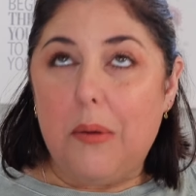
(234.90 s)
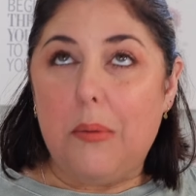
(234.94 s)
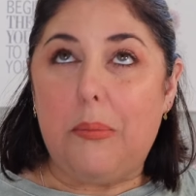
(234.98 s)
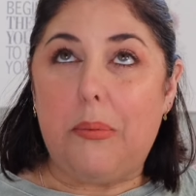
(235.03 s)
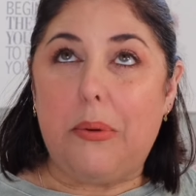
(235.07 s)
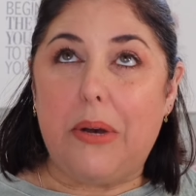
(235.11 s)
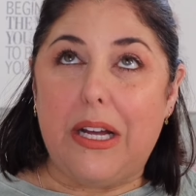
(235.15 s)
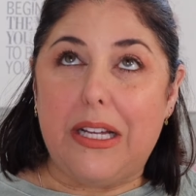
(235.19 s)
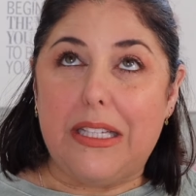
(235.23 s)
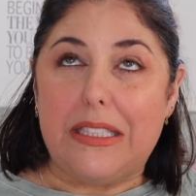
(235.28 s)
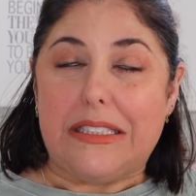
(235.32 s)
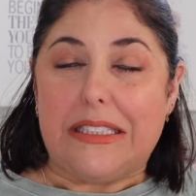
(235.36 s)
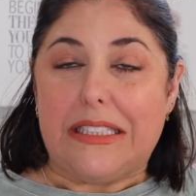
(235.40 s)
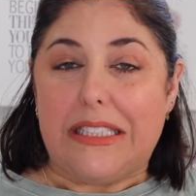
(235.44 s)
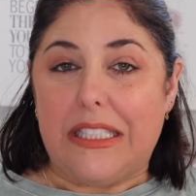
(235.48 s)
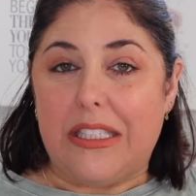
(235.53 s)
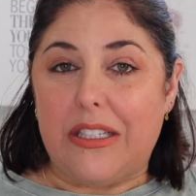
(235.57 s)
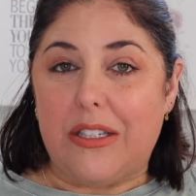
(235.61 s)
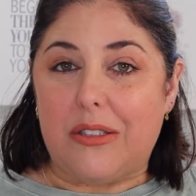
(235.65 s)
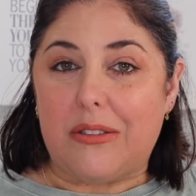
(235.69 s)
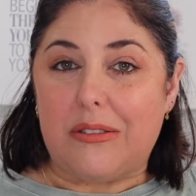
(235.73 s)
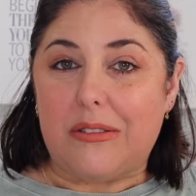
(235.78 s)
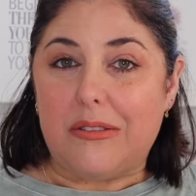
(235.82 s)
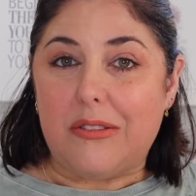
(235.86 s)
but you
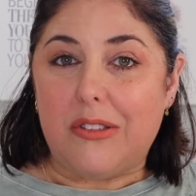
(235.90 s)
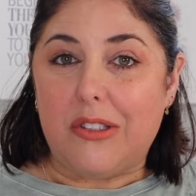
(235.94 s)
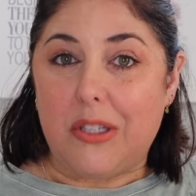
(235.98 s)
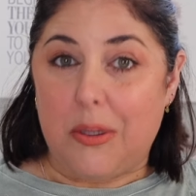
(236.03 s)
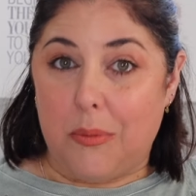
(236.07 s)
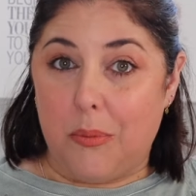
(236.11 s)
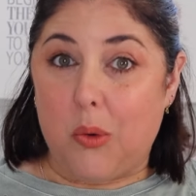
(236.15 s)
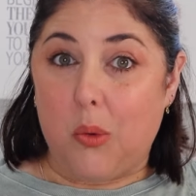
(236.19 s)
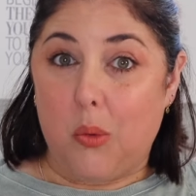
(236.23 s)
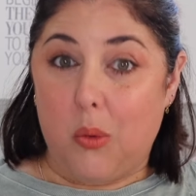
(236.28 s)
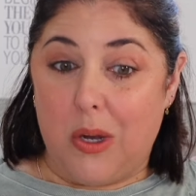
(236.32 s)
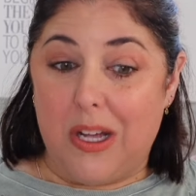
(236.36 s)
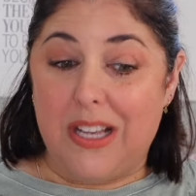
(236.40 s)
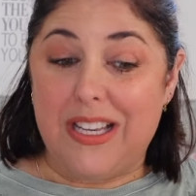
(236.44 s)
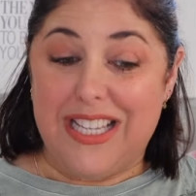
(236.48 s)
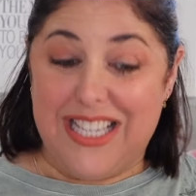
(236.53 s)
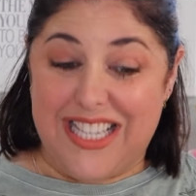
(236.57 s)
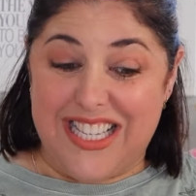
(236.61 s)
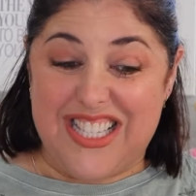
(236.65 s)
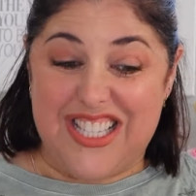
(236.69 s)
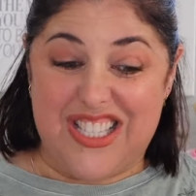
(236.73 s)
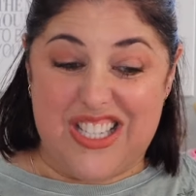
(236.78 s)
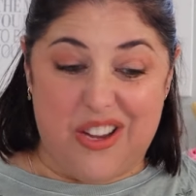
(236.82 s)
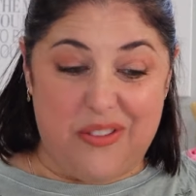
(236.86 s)
know, Number one
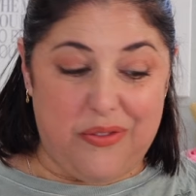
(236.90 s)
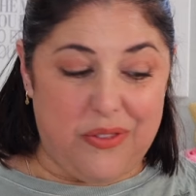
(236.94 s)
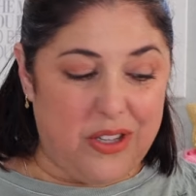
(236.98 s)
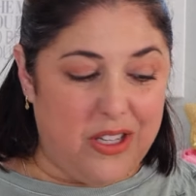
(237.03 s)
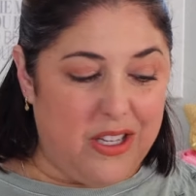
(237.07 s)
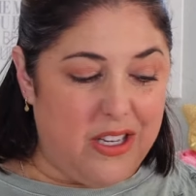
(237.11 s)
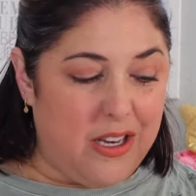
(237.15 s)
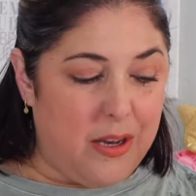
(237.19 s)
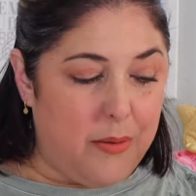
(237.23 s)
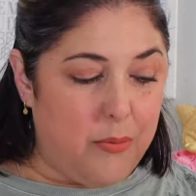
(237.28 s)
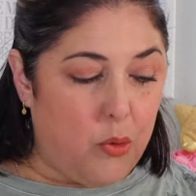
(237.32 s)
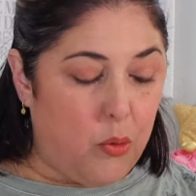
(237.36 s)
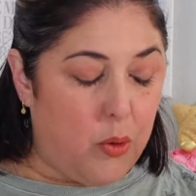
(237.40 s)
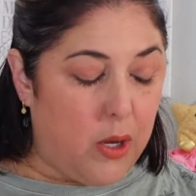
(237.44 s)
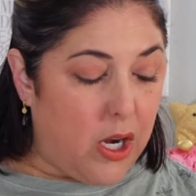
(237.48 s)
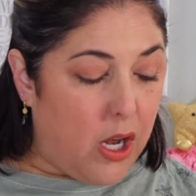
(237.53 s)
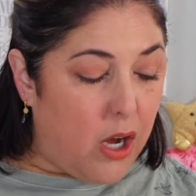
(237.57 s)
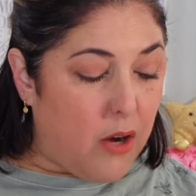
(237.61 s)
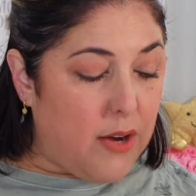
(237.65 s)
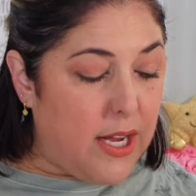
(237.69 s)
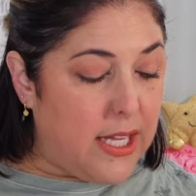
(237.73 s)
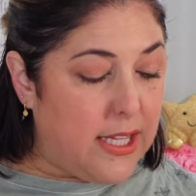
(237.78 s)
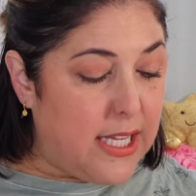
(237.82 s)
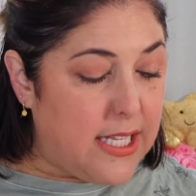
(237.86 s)
is definitely number one.
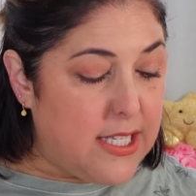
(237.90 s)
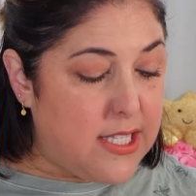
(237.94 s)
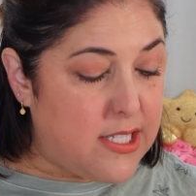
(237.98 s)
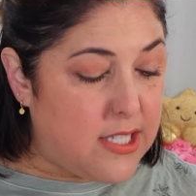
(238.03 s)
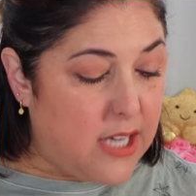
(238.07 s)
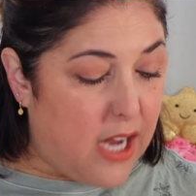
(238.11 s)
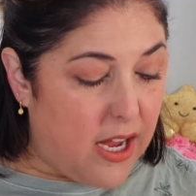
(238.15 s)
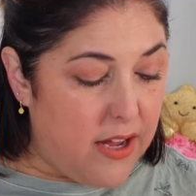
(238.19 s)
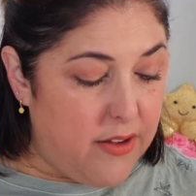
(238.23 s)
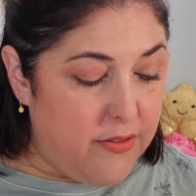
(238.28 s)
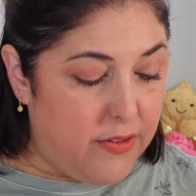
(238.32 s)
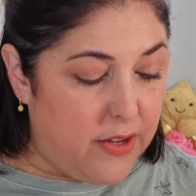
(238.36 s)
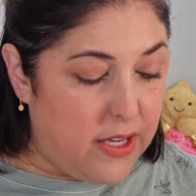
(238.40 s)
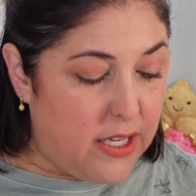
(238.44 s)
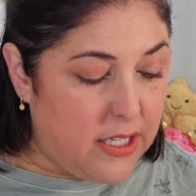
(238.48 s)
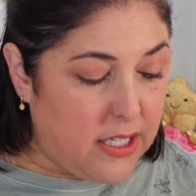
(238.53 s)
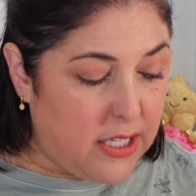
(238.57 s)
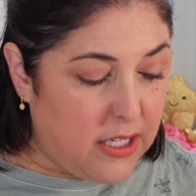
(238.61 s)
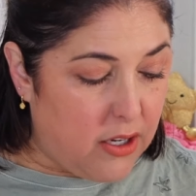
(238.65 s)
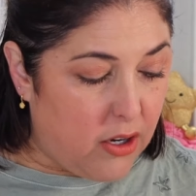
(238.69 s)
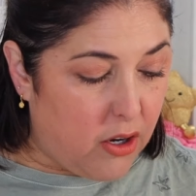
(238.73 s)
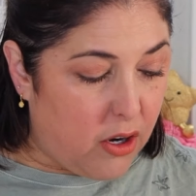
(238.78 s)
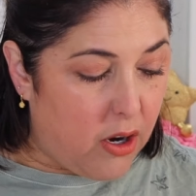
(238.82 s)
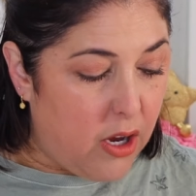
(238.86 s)
All right, let's dive in
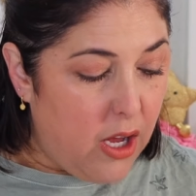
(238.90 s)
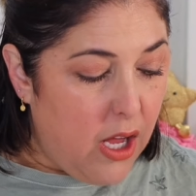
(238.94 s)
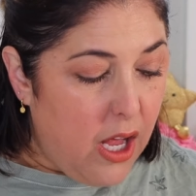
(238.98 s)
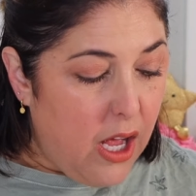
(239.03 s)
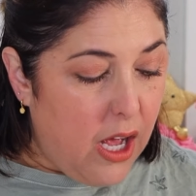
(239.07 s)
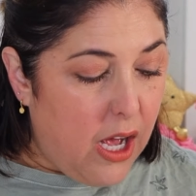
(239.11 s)
here.